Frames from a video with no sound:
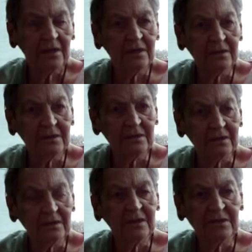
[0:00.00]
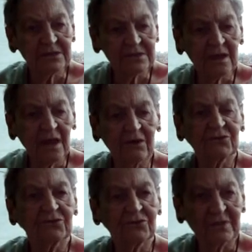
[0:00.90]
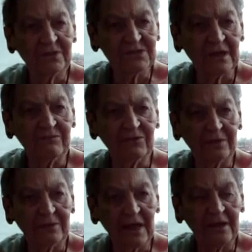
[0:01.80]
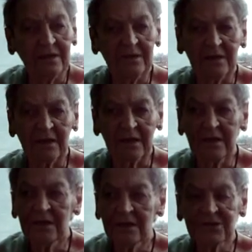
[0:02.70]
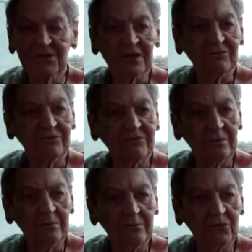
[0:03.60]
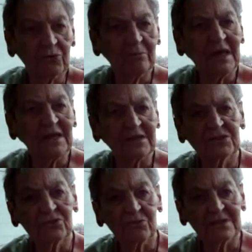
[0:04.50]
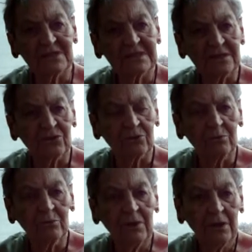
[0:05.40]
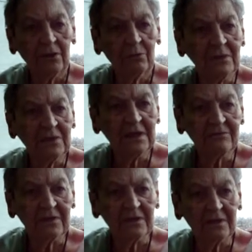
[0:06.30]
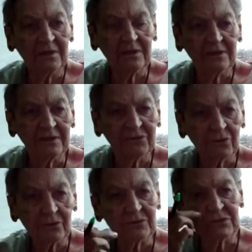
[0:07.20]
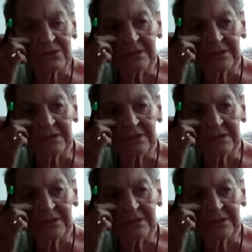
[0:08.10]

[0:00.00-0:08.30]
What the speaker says: and it's hard to trust after that, and I suffer from traumatic stress syndrome, reliving the tortures